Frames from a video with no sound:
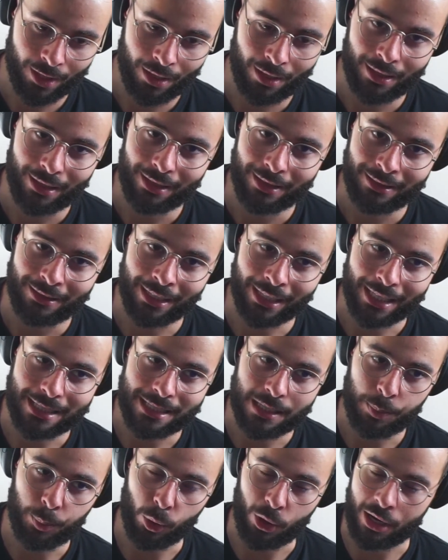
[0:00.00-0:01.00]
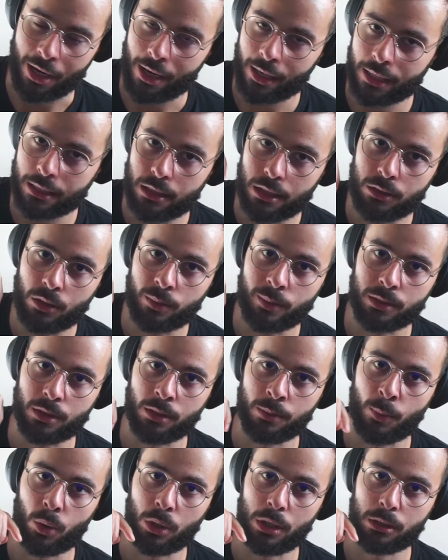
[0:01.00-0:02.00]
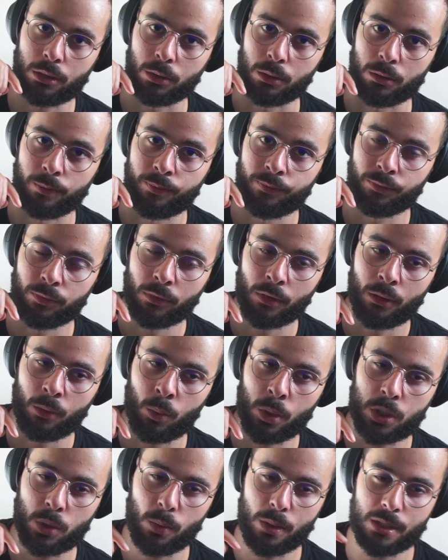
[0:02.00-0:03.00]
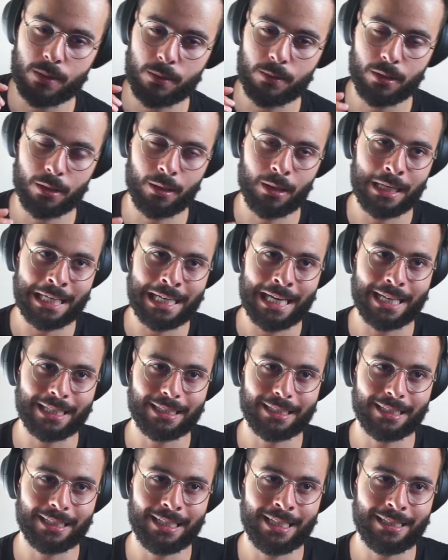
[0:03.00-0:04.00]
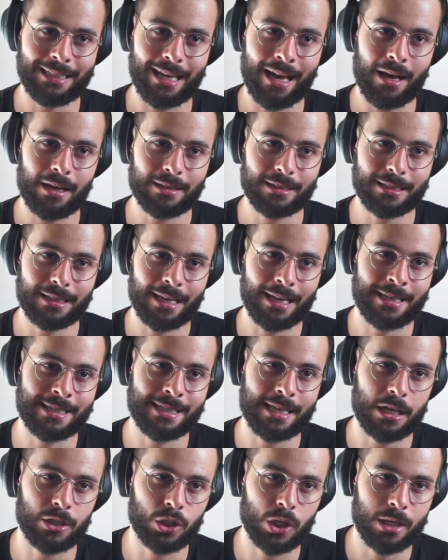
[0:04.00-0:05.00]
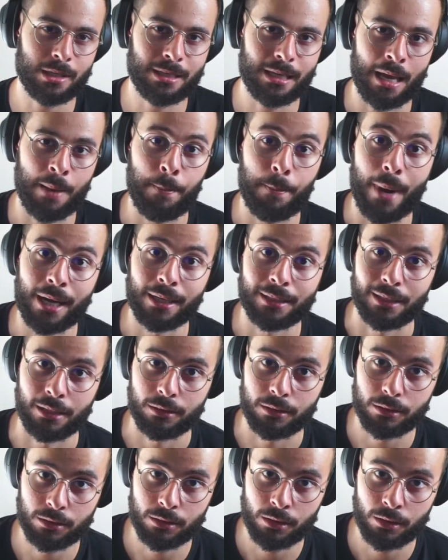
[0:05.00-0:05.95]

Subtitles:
there is a polarity to the molecule, which means like it acts such as a magnet.